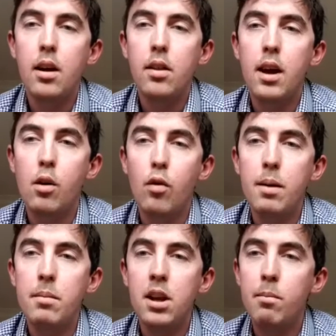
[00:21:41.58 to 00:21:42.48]
the
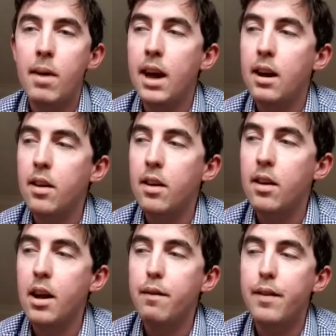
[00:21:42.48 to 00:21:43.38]
agreement you make, the
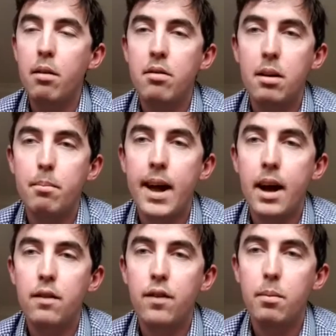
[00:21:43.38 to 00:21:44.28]
kind of fast
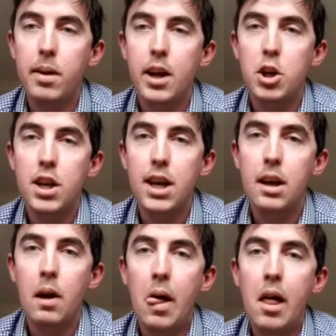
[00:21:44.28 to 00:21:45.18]
pact for the PhD.
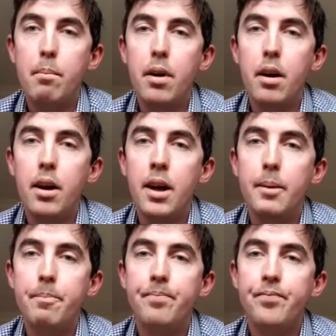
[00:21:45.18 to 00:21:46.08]
But
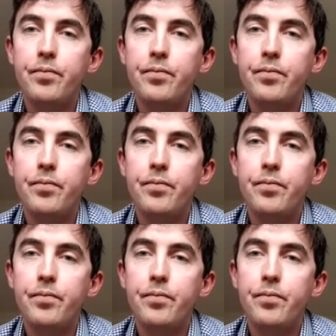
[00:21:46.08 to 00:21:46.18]
um,